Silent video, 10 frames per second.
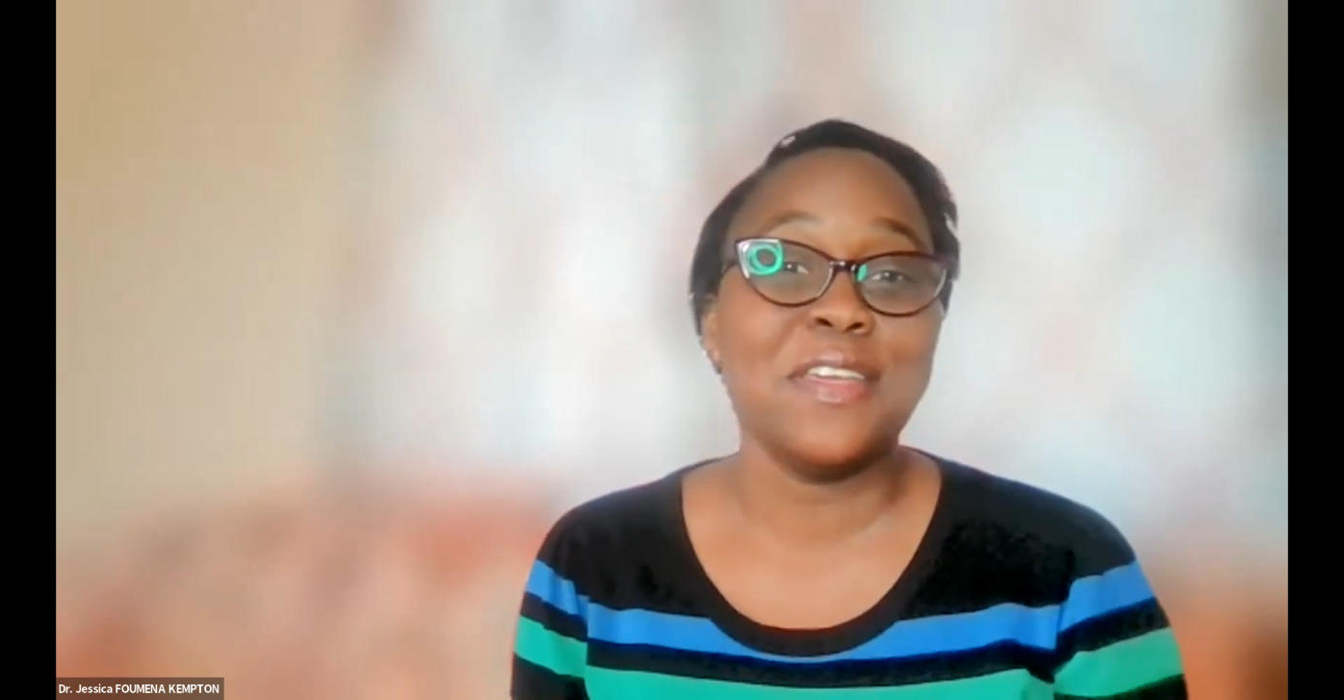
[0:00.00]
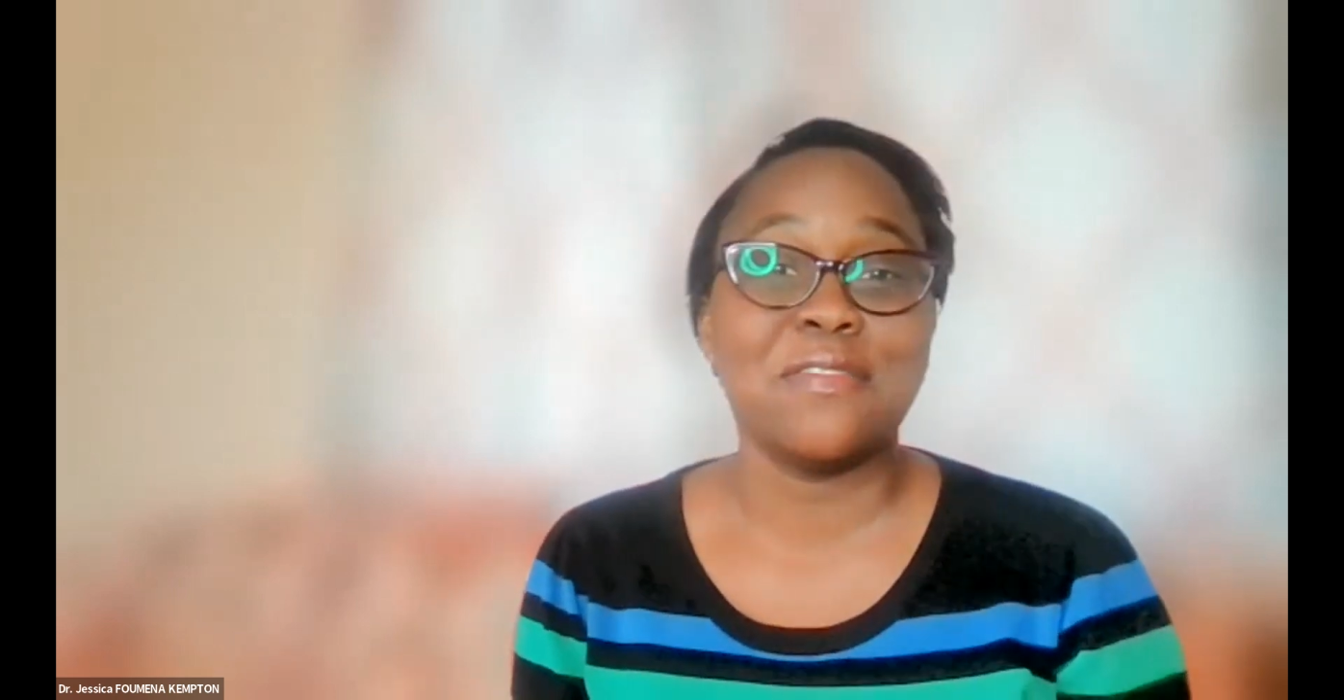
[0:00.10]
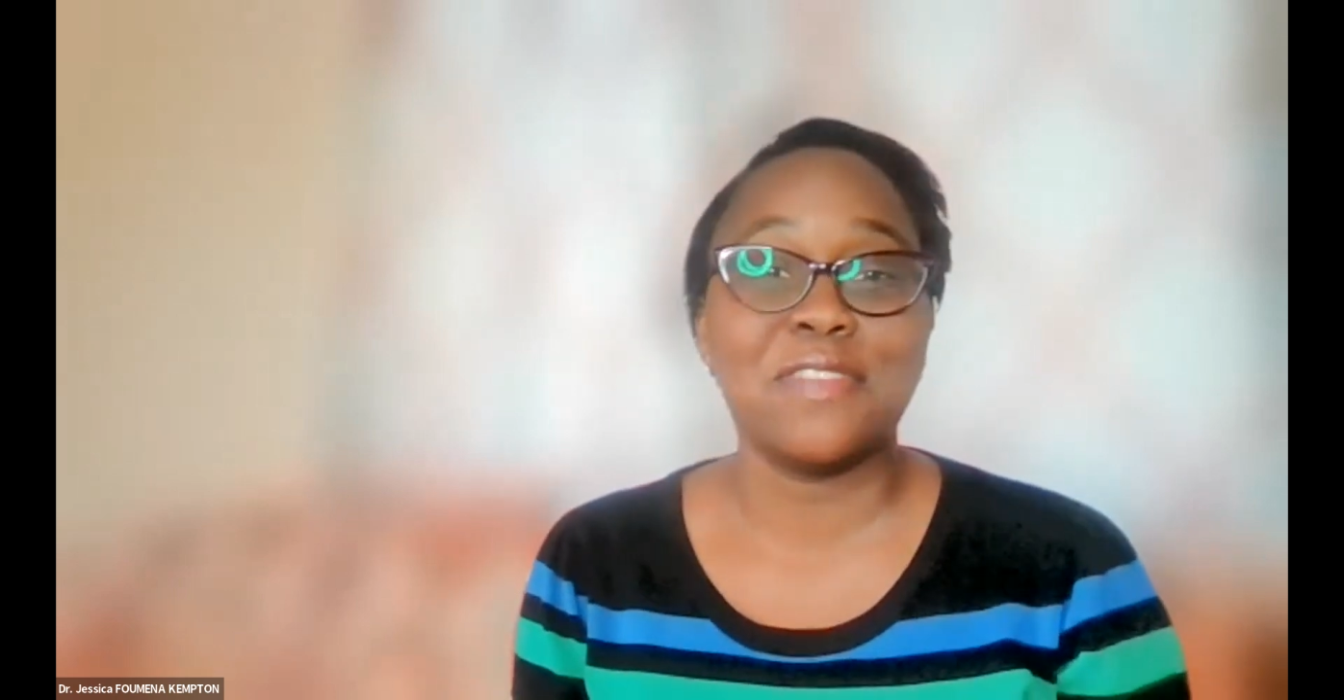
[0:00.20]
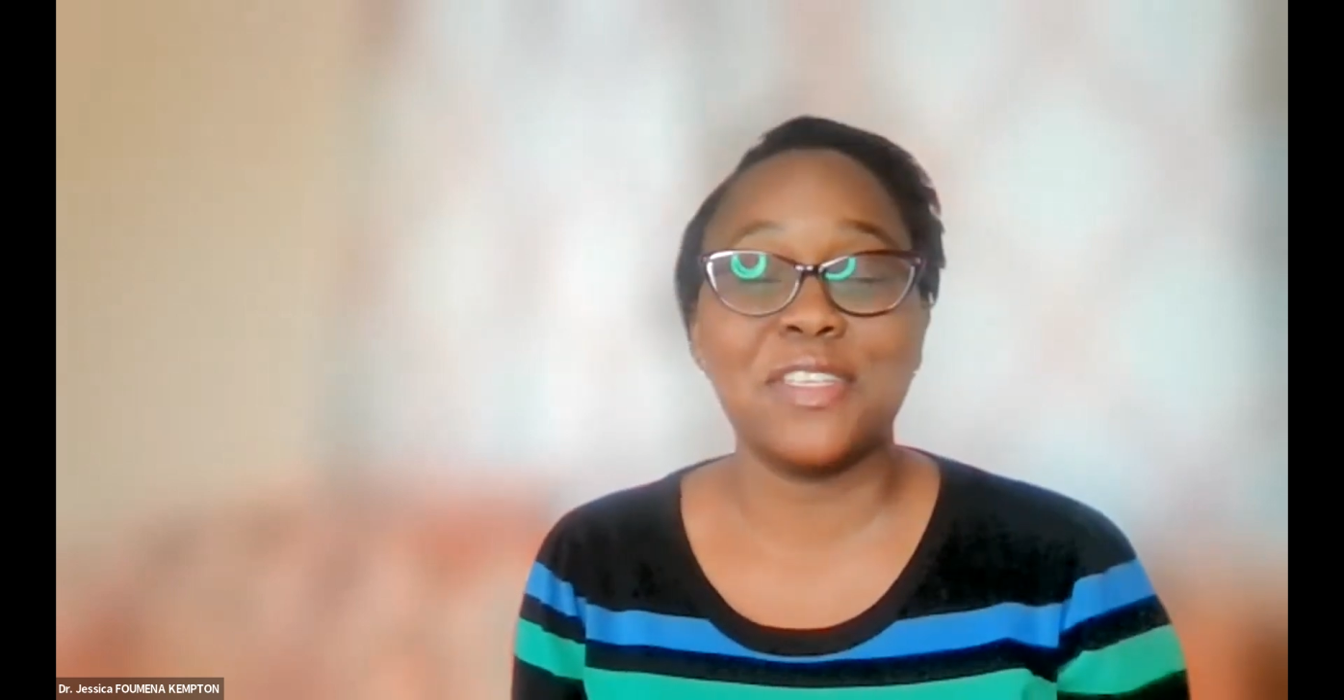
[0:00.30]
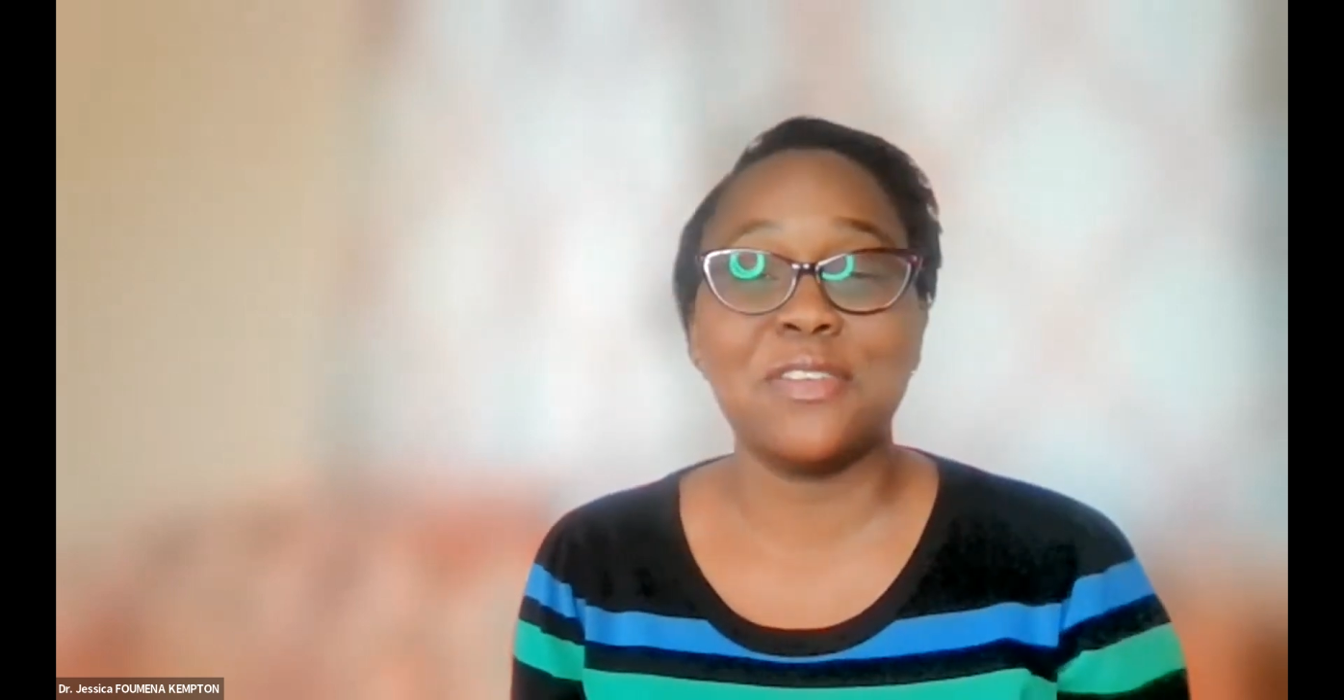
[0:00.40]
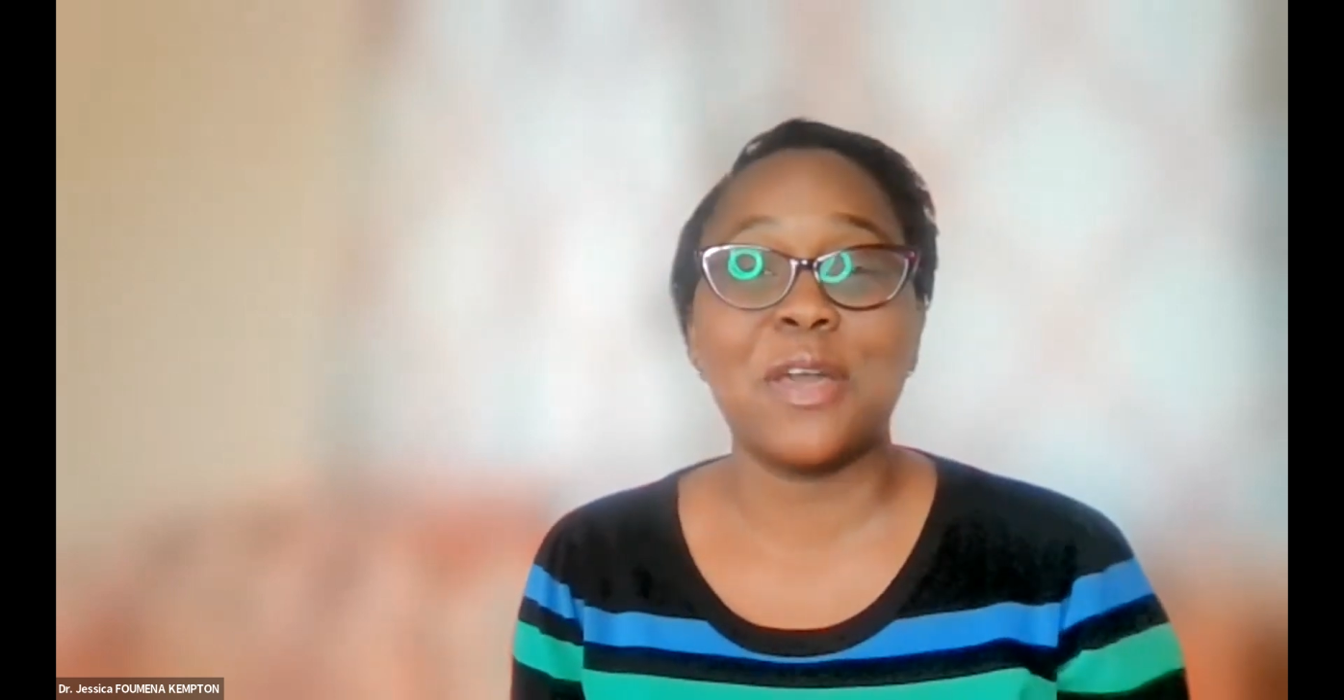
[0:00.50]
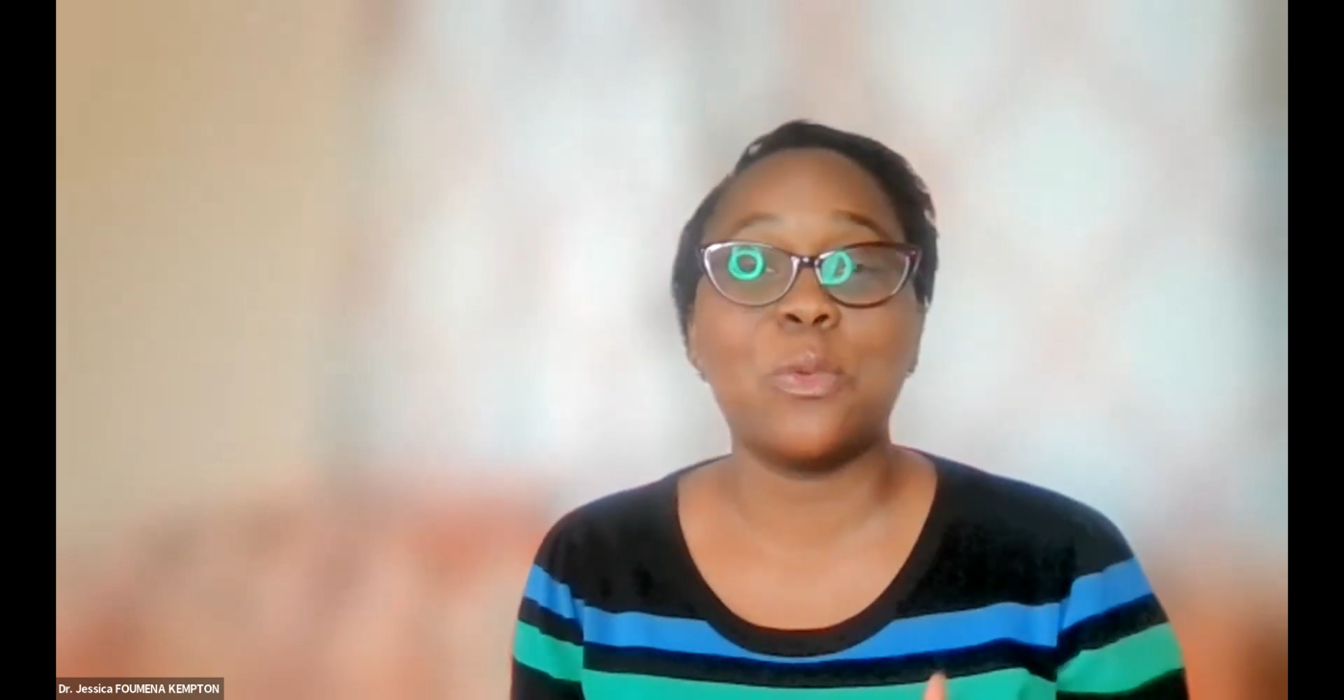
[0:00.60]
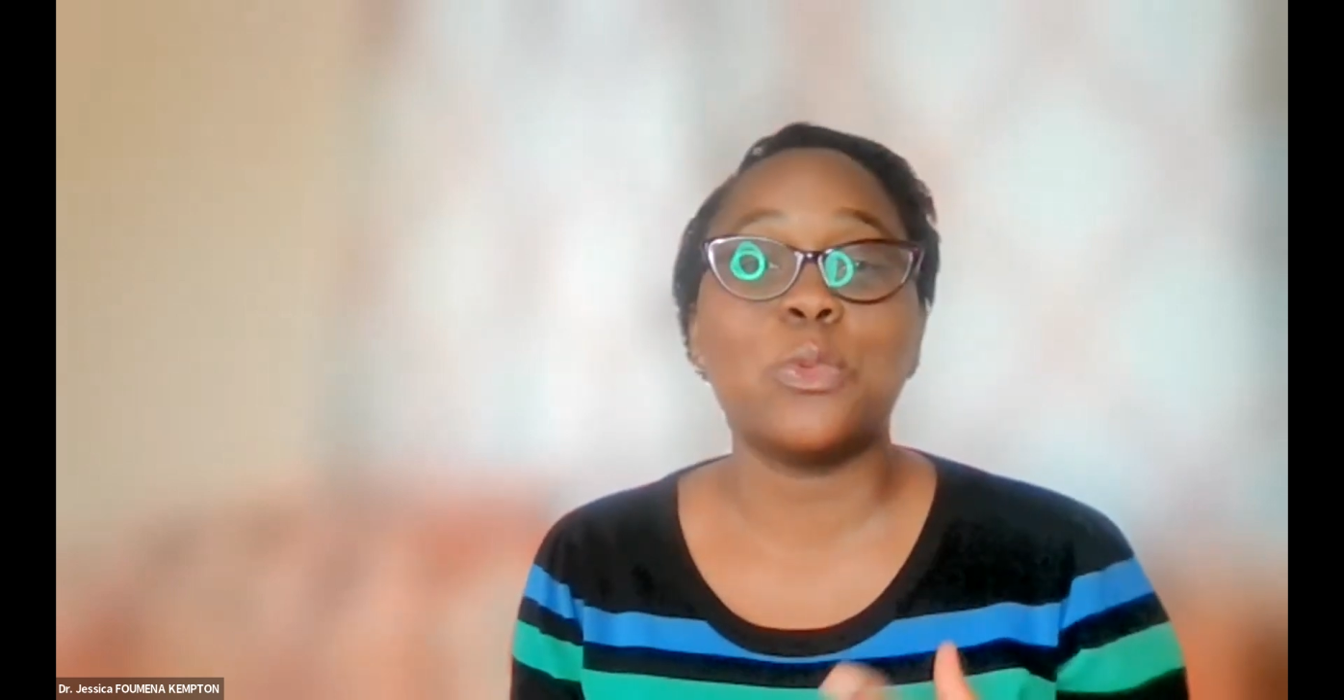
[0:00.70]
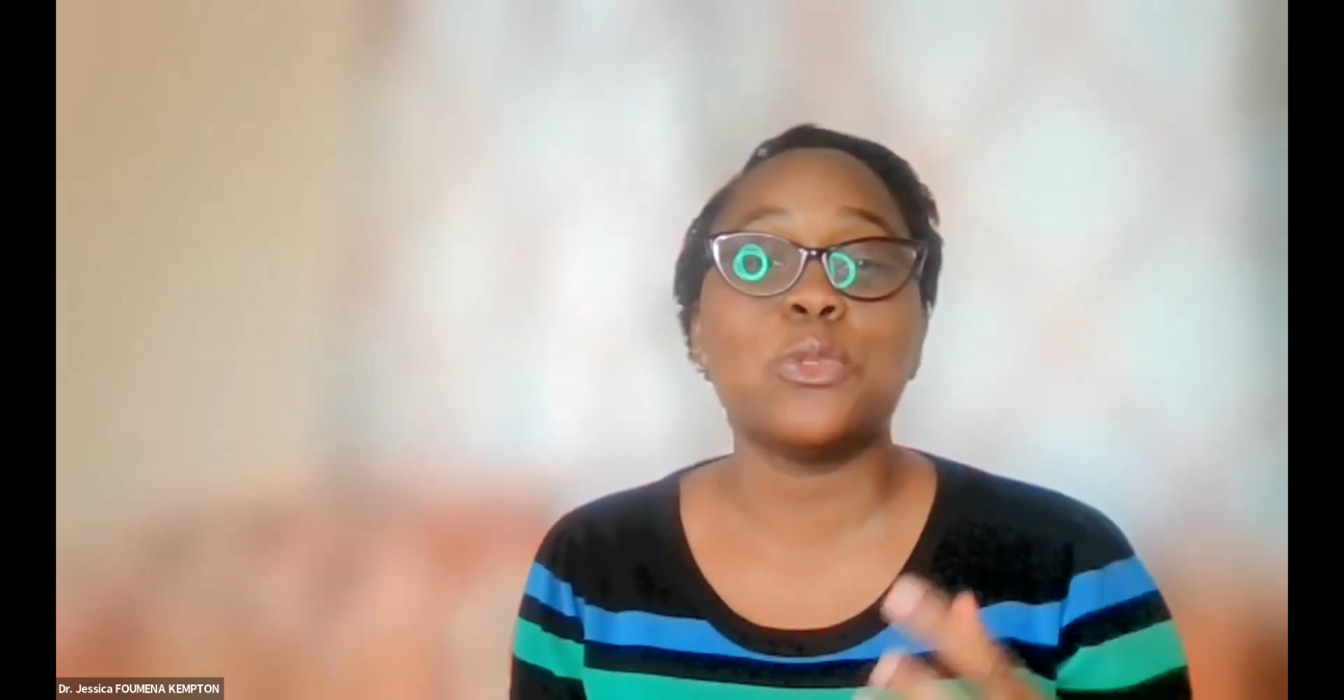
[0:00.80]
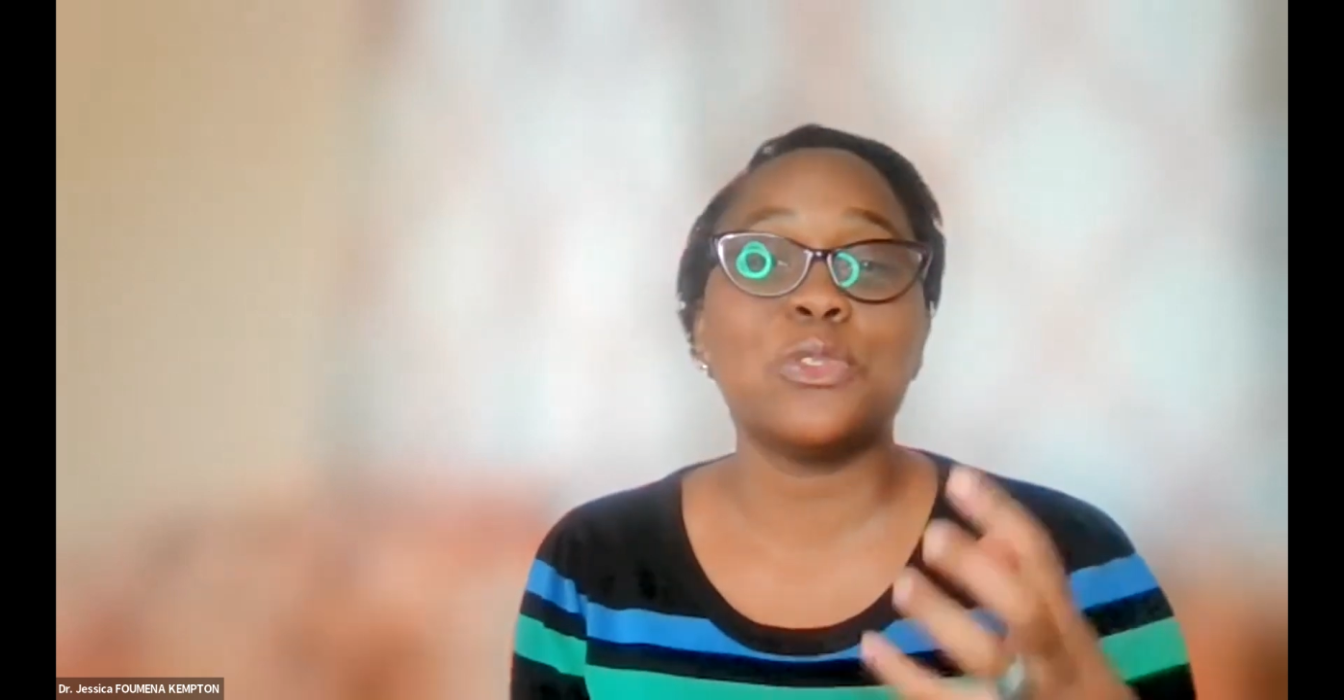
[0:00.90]
video I
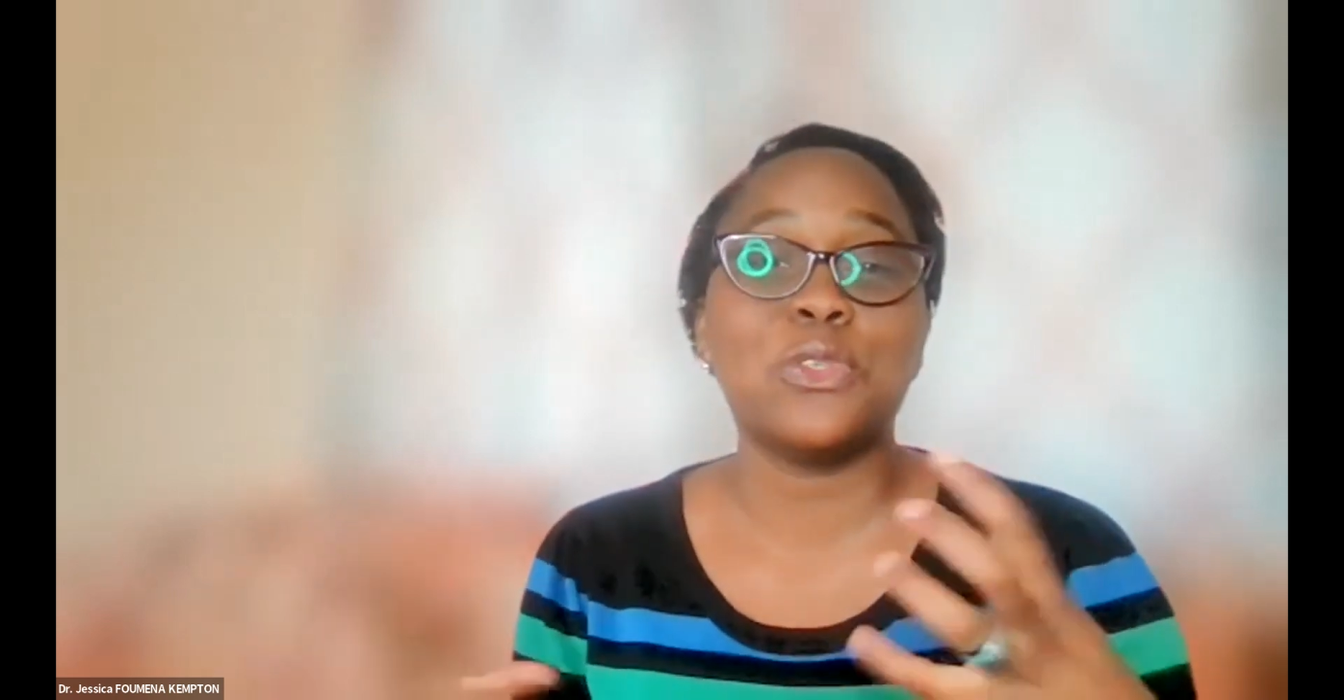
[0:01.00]
will